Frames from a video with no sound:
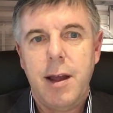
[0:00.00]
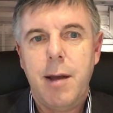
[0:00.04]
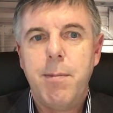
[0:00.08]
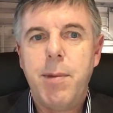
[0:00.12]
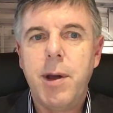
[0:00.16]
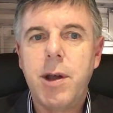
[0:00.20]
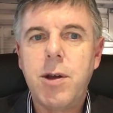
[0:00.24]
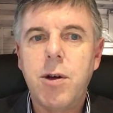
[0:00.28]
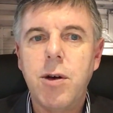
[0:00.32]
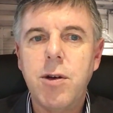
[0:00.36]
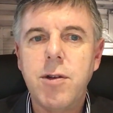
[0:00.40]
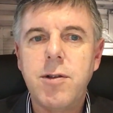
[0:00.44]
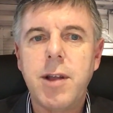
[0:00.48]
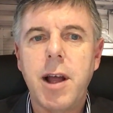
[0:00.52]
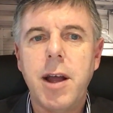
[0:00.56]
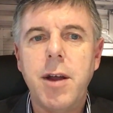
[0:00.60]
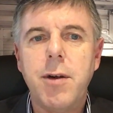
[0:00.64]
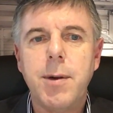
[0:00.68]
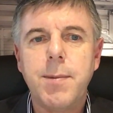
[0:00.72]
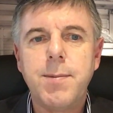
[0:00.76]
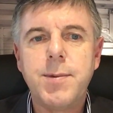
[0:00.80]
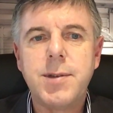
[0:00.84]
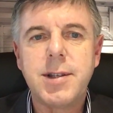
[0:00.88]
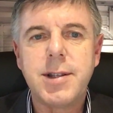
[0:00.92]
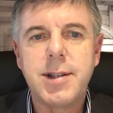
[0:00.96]
Because they
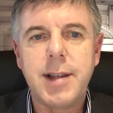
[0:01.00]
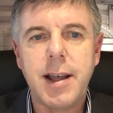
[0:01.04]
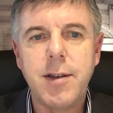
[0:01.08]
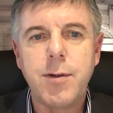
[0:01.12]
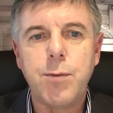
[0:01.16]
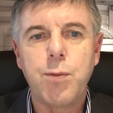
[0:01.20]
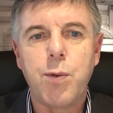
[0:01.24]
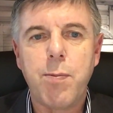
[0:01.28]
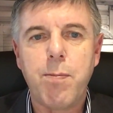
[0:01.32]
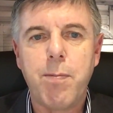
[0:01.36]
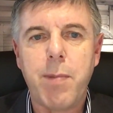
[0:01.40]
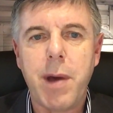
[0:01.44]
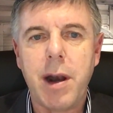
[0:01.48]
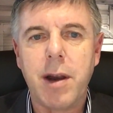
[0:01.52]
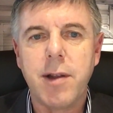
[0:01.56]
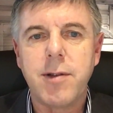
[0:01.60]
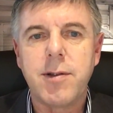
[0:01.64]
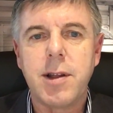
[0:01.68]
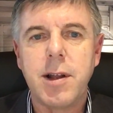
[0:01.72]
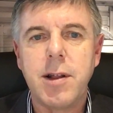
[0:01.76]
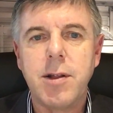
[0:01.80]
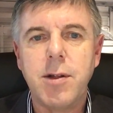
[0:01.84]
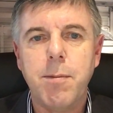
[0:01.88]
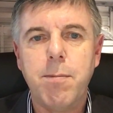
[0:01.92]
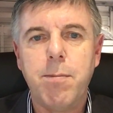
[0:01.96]
are obsessed with
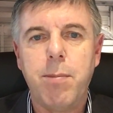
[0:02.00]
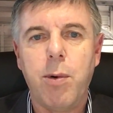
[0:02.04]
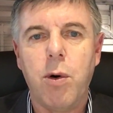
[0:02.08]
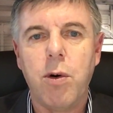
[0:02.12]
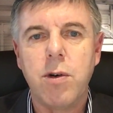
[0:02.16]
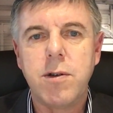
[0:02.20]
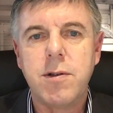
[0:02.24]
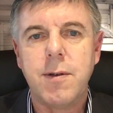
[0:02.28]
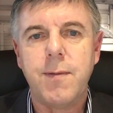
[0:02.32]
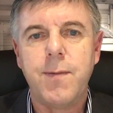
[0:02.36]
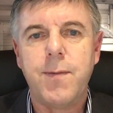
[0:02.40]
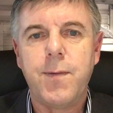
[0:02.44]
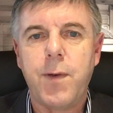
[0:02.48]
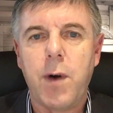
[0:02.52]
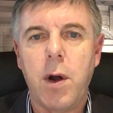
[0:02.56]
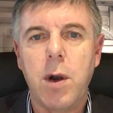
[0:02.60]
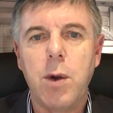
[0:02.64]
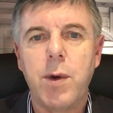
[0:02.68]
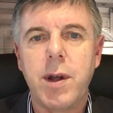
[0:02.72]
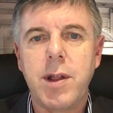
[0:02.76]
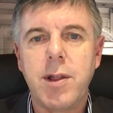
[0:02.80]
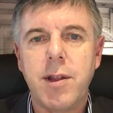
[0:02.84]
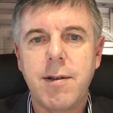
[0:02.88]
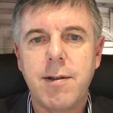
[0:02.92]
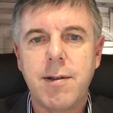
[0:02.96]
balancing the books and
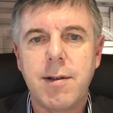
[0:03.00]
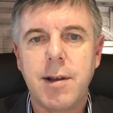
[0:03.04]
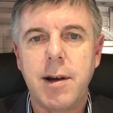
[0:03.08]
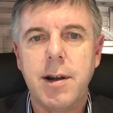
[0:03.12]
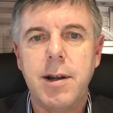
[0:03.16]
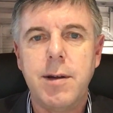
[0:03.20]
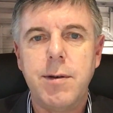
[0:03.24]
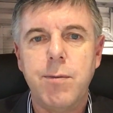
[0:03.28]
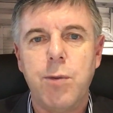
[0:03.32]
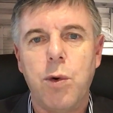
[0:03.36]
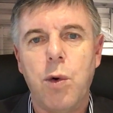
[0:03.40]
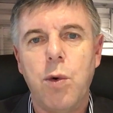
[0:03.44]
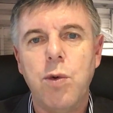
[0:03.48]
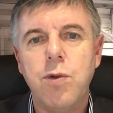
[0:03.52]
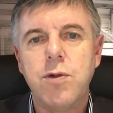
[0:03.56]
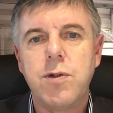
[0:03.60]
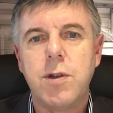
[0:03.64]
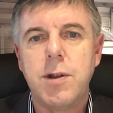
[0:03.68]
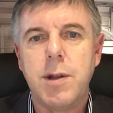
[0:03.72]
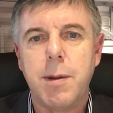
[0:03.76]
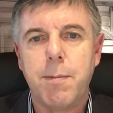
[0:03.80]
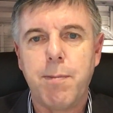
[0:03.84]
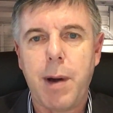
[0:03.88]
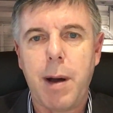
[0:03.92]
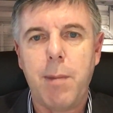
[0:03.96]
following the silly rules
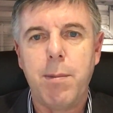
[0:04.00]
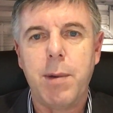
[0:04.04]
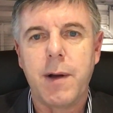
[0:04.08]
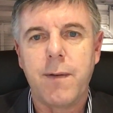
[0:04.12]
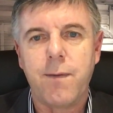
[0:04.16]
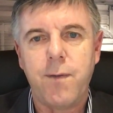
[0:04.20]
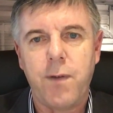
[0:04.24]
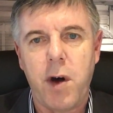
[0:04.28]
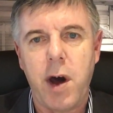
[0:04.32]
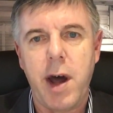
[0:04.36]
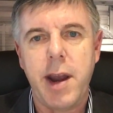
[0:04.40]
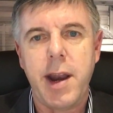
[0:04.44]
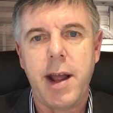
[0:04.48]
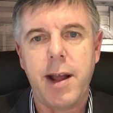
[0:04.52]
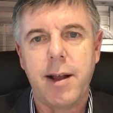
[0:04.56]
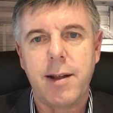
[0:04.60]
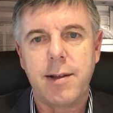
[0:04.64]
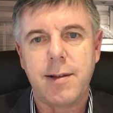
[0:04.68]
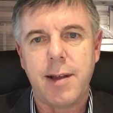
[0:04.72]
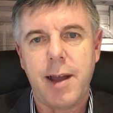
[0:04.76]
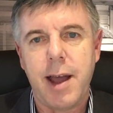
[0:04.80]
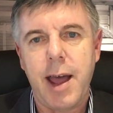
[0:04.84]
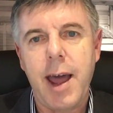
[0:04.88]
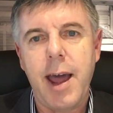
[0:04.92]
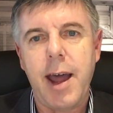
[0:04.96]
in the Public
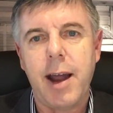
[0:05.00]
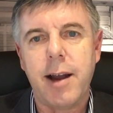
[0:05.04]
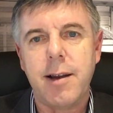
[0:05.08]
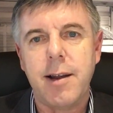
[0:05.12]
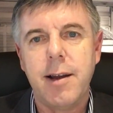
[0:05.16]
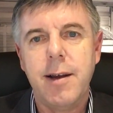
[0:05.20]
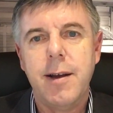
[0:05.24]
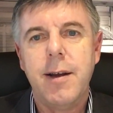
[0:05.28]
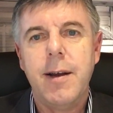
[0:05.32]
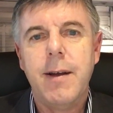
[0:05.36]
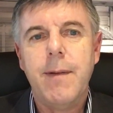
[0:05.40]
Finance Act,